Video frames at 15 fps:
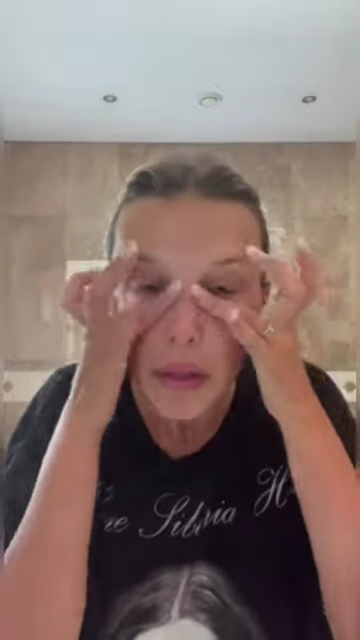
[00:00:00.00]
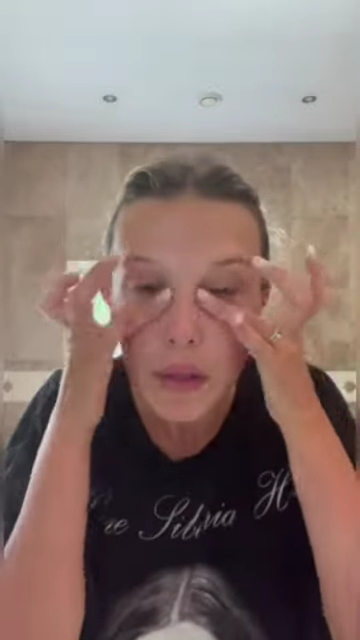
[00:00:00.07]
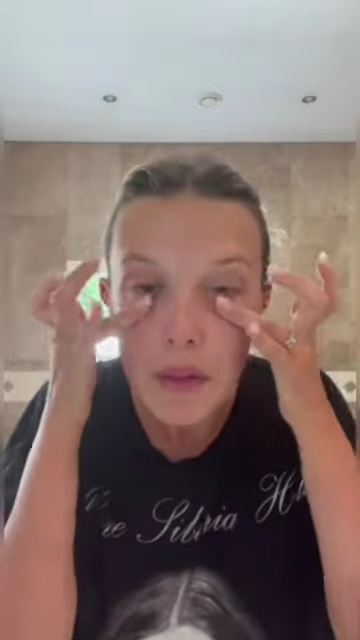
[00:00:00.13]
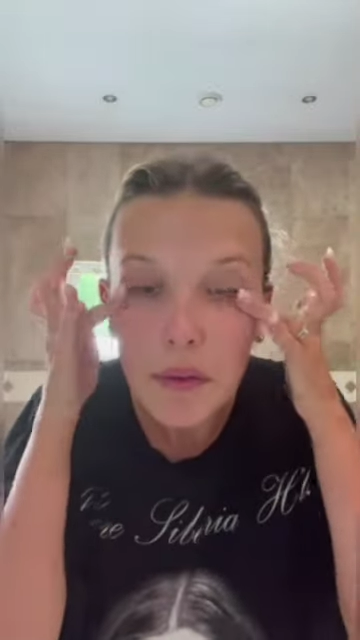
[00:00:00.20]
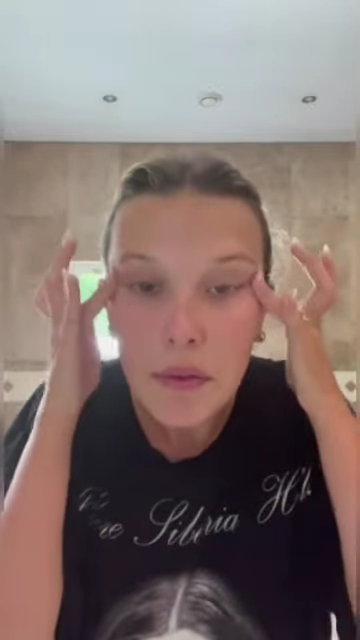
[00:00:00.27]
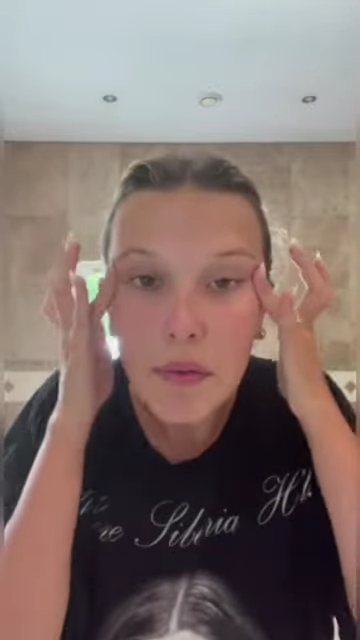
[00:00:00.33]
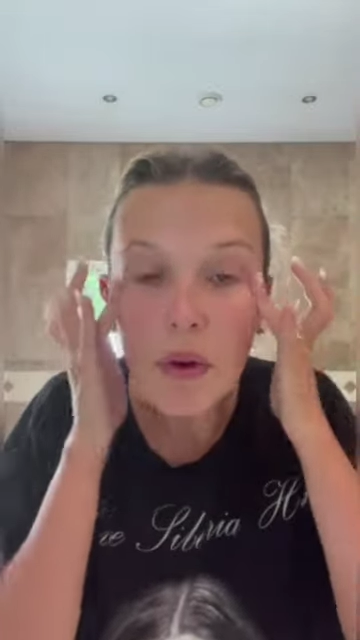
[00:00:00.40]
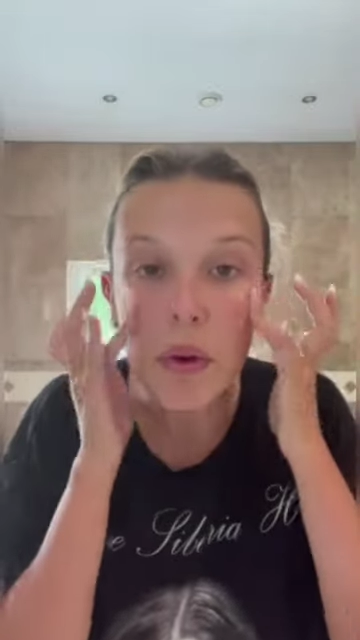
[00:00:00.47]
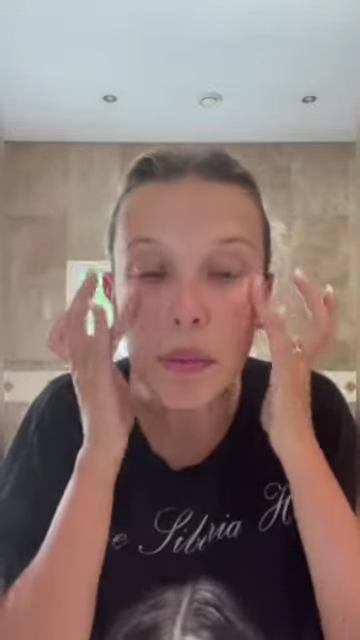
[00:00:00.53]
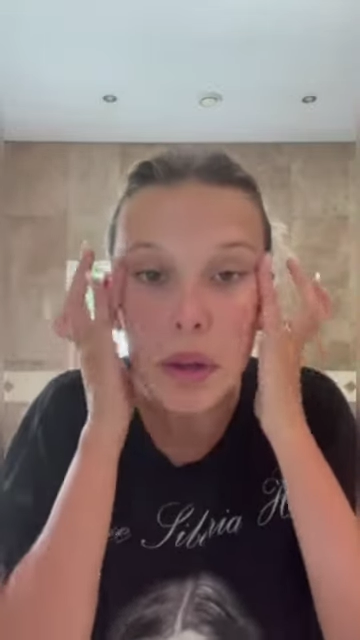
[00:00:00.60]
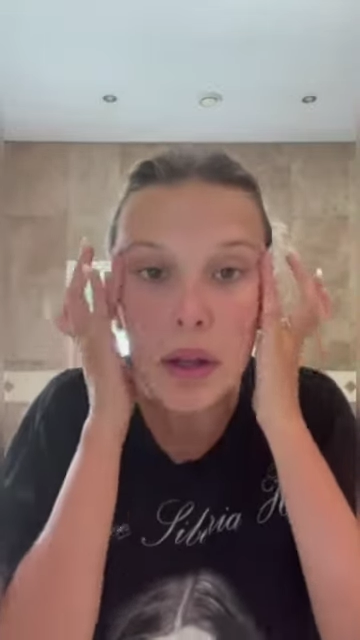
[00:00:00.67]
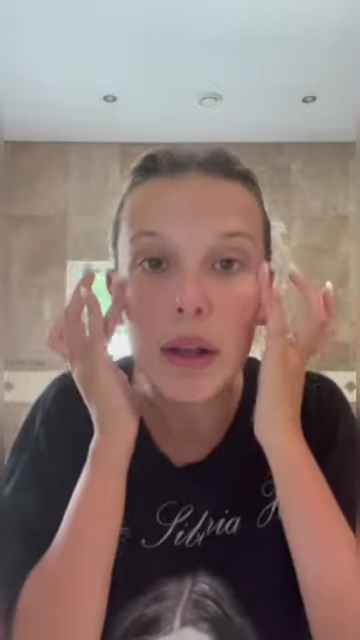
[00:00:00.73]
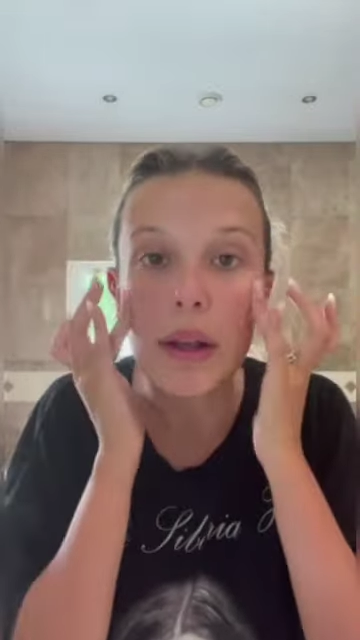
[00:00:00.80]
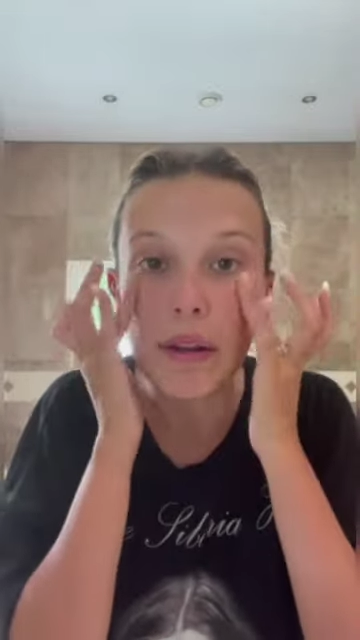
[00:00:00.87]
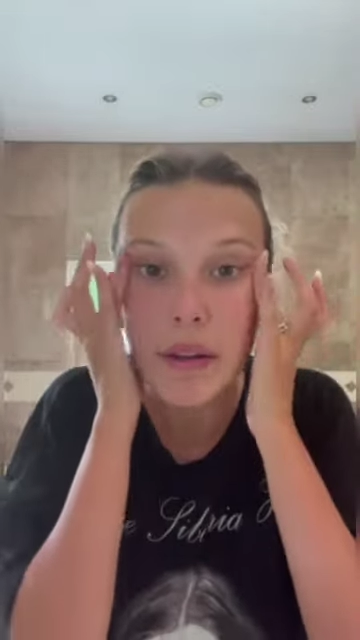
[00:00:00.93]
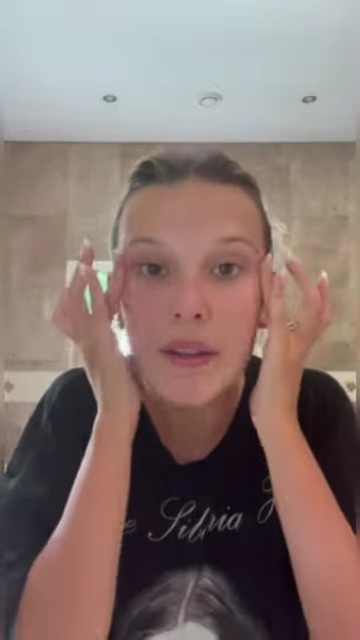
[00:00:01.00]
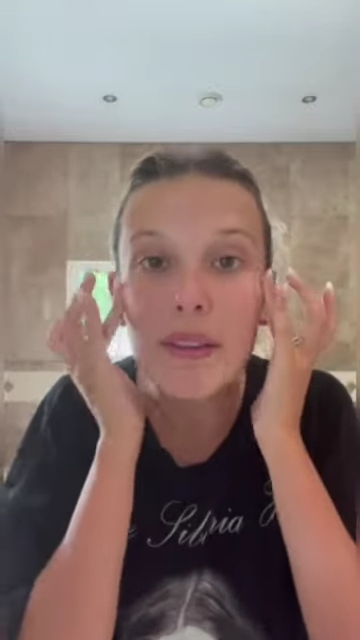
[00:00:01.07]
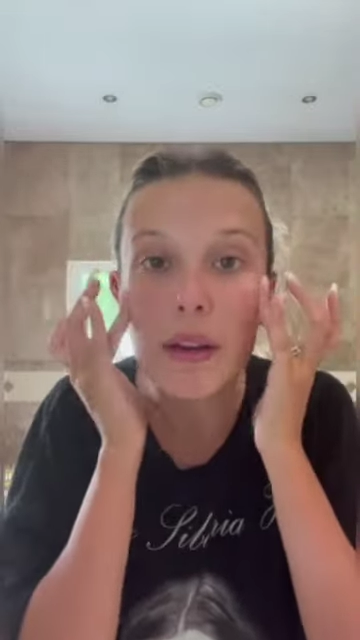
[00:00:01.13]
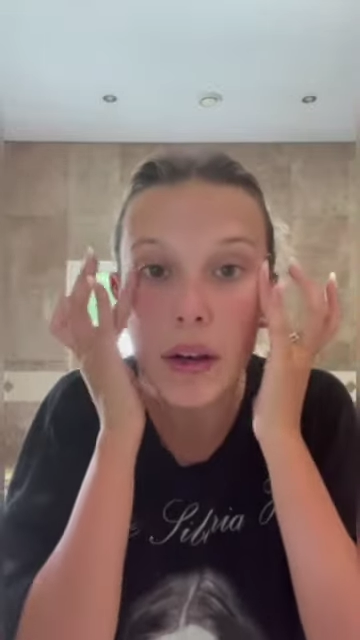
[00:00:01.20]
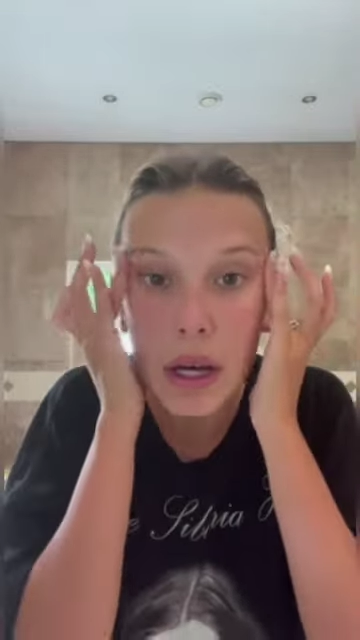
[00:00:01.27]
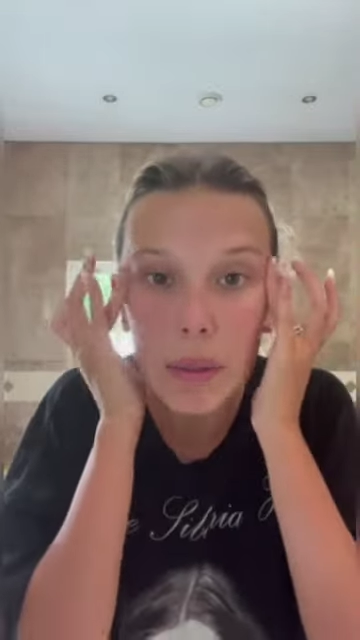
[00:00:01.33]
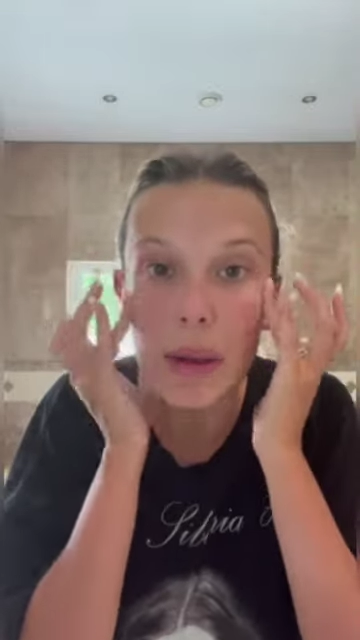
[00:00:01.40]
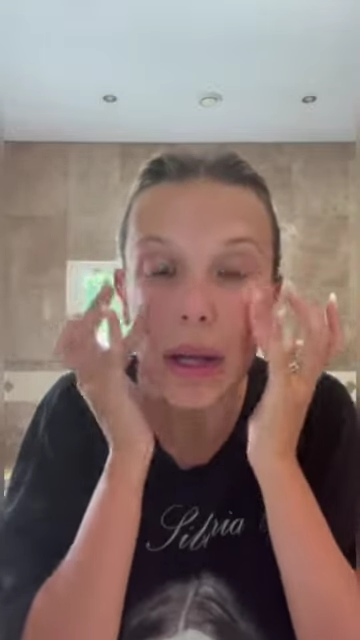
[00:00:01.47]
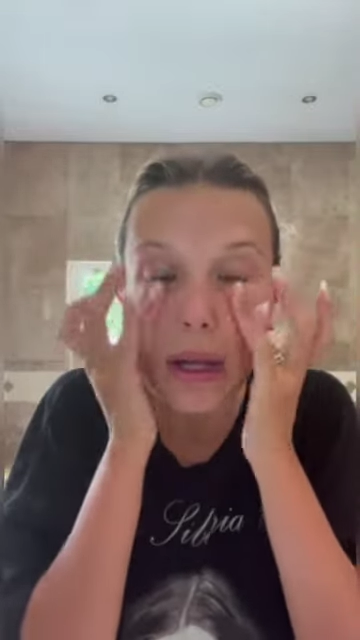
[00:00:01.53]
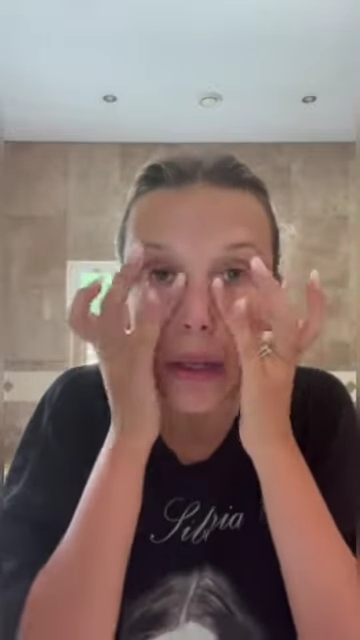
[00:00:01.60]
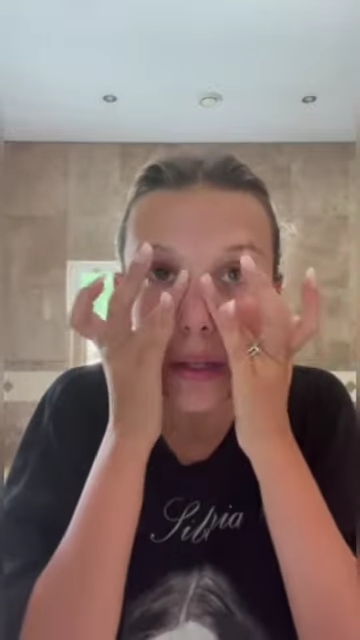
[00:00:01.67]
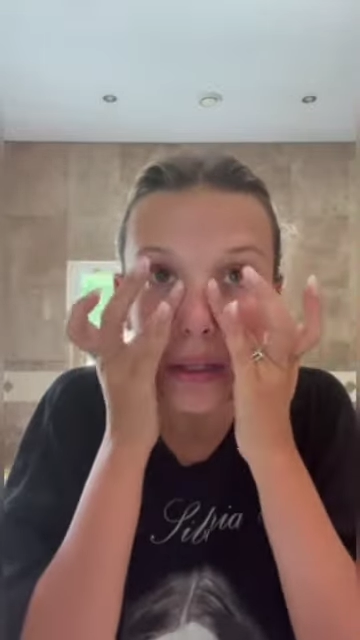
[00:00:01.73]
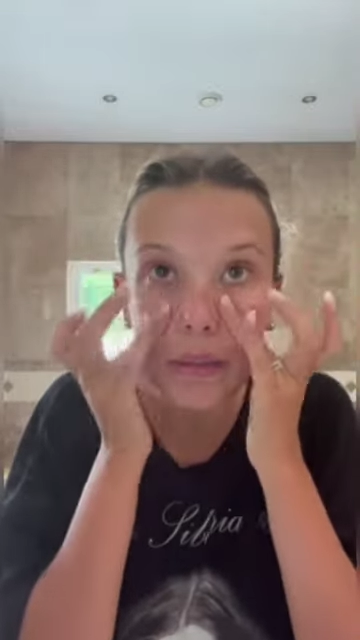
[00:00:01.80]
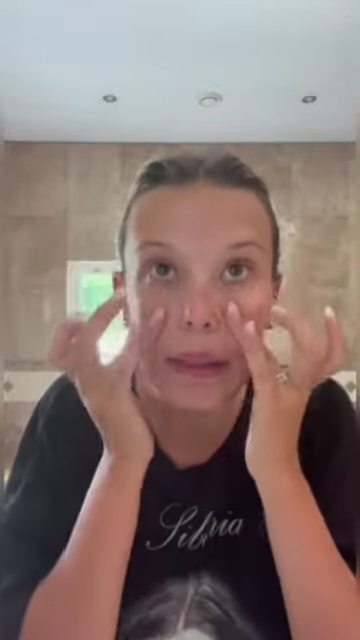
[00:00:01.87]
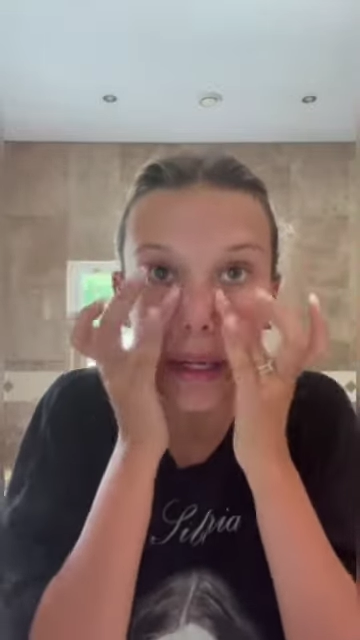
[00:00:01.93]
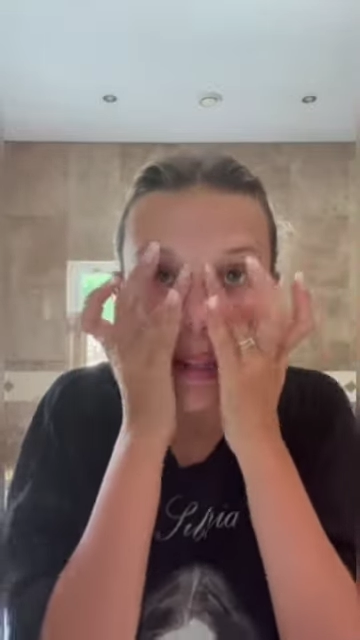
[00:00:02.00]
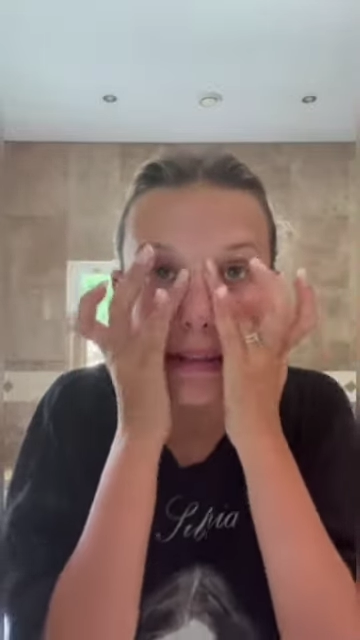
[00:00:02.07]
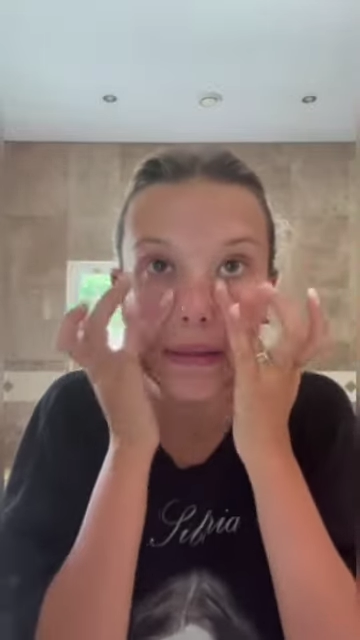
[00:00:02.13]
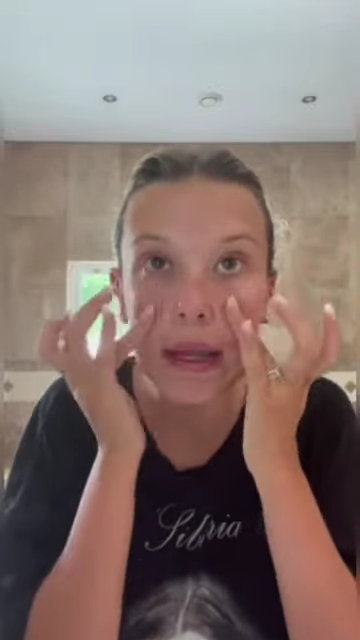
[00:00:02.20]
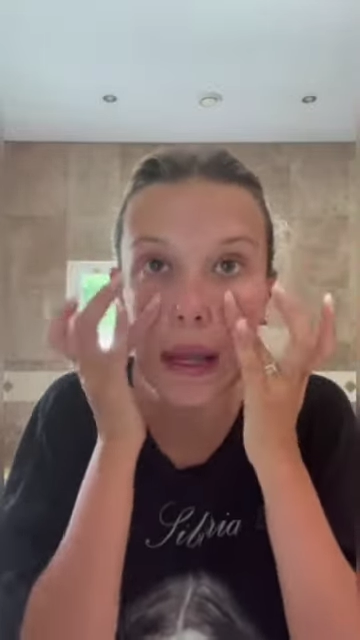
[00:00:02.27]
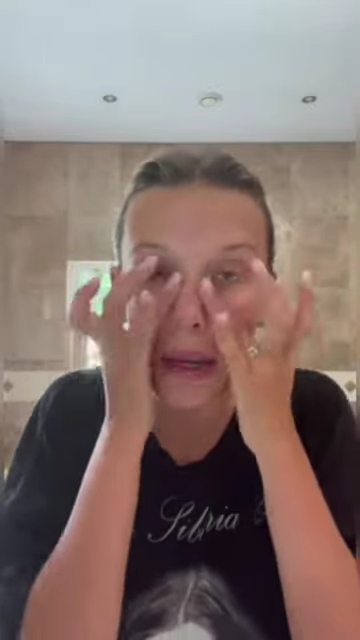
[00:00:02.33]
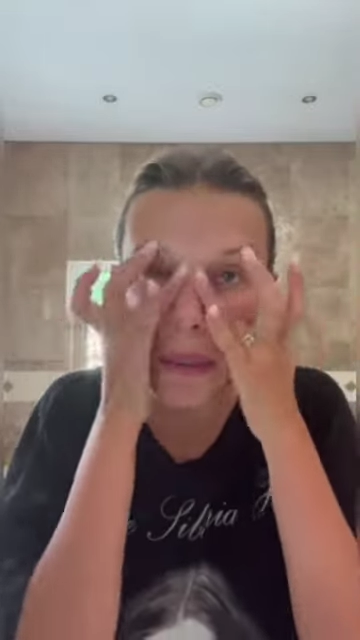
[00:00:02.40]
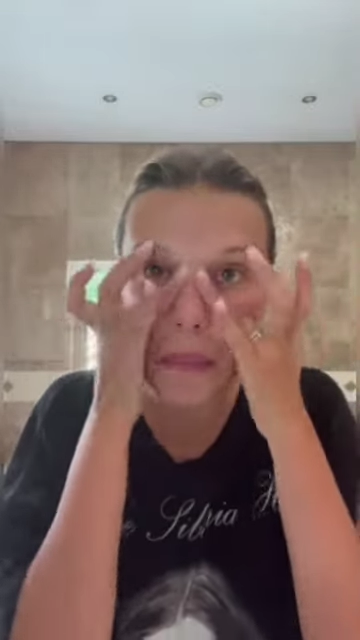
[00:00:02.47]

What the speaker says: the formula and serum into my skin.